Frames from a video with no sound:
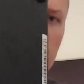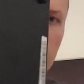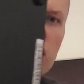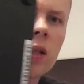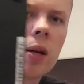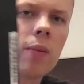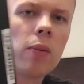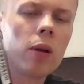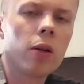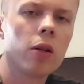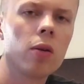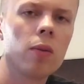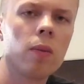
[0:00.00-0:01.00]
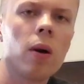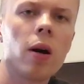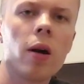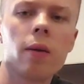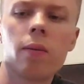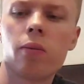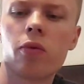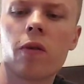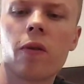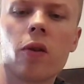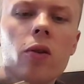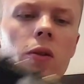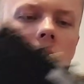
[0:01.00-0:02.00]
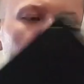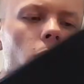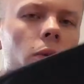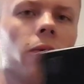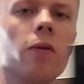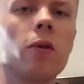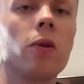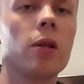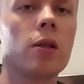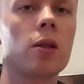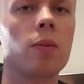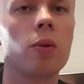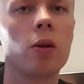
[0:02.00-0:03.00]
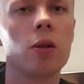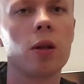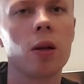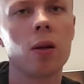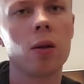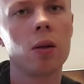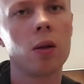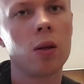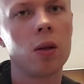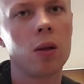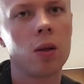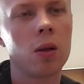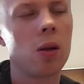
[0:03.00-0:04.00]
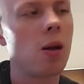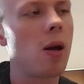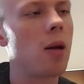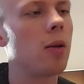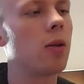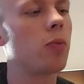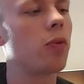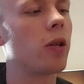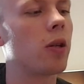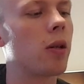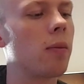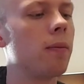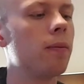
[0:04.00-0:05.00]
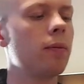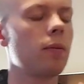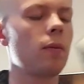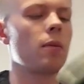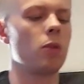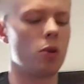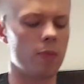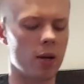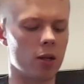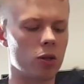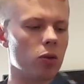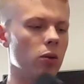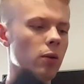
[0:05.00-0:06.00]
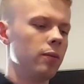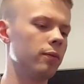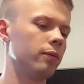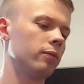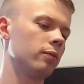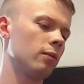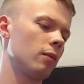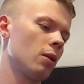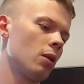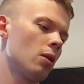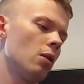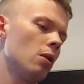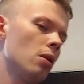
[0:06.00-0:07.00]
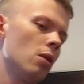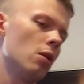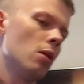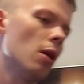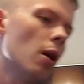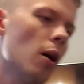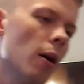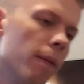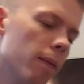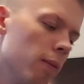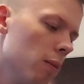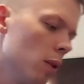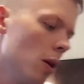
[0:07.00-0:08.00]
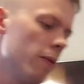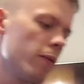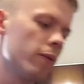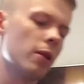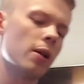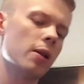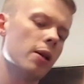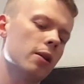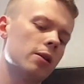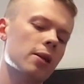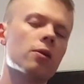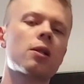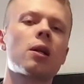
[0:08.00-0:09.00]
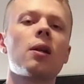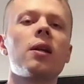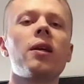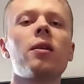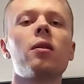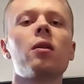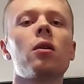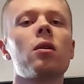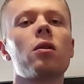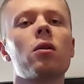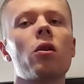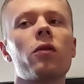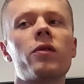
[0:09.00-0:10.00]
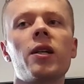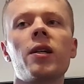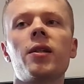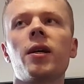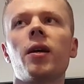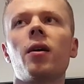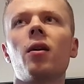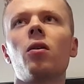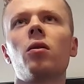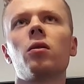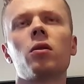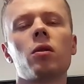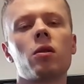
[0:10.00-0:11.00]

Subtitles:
For example, I know my brother uses one for his computer. It's pretty good. Not bad at all. Other than that, yeah, it sounds clean, a lot of detail.